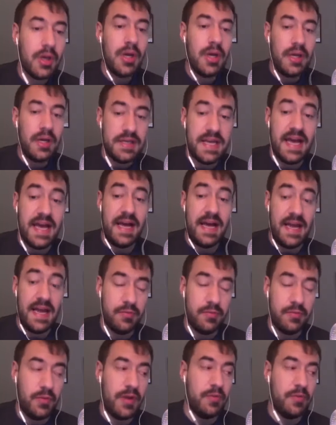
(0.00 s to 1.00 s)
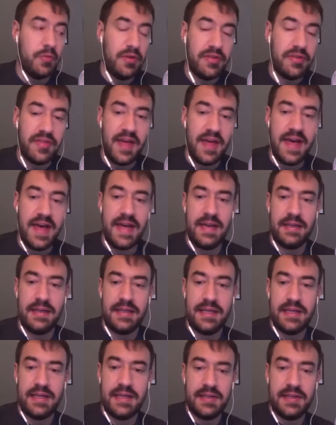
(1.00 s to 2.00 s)
Yeah, and and with that, and
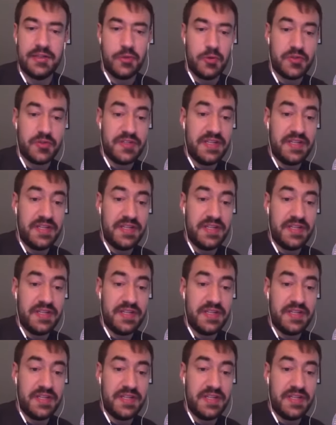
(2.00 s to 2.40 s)
kind of getting towards the